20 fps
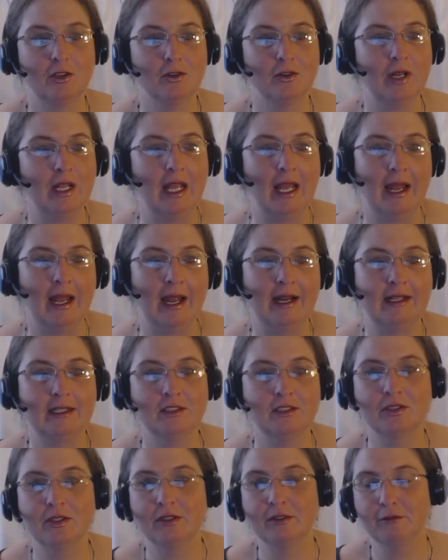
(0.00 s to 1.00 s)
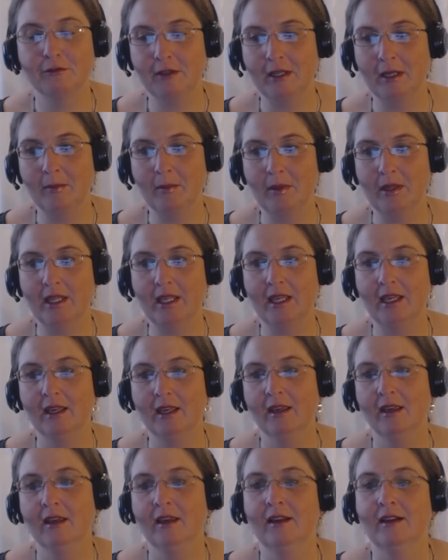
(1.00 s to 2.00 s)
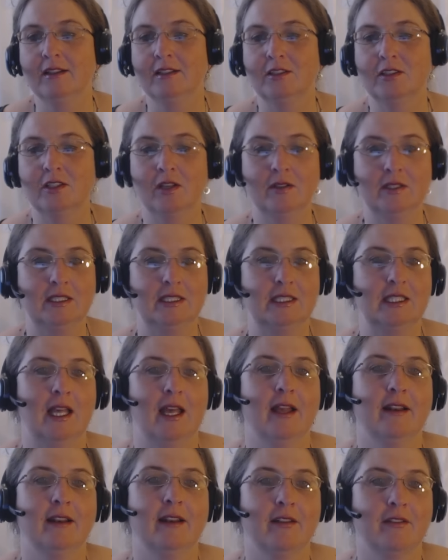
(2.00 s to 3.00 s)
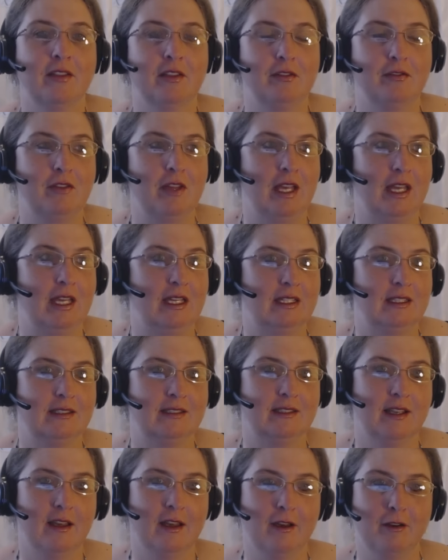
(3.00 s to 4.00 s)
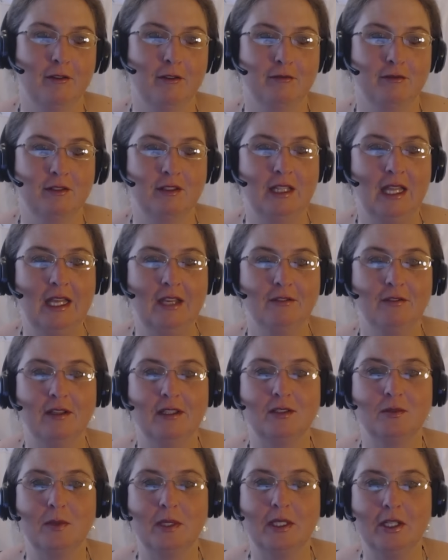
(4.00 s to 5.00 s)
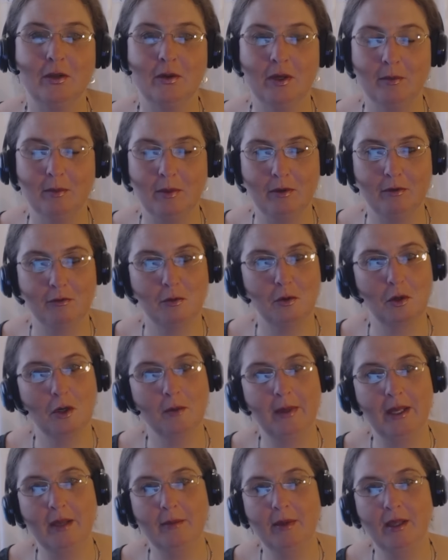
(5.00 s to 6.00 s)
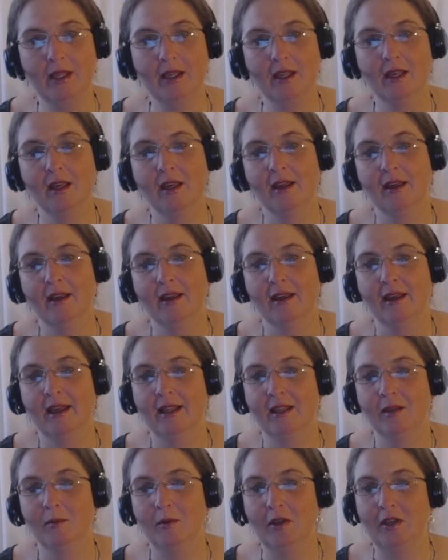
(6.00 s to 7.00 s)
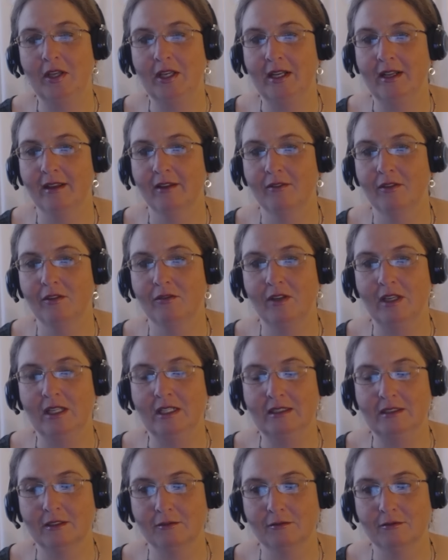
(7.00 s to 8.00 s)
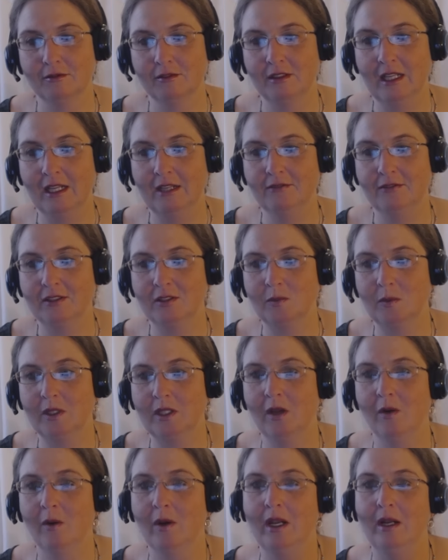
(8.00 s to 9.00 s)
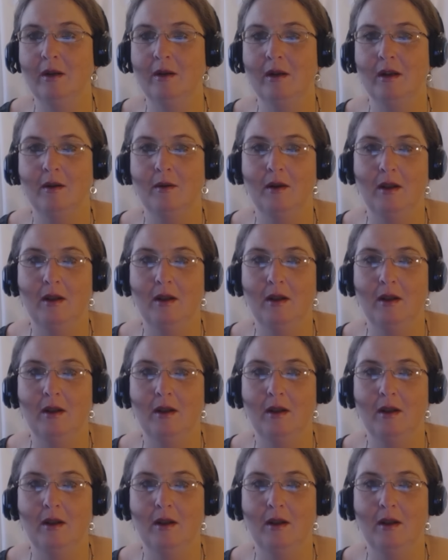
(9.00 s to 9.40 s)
security, adding to the family. So it's the end of the phase of life as we knew it before baby, and the beginning of the phase of life as we know it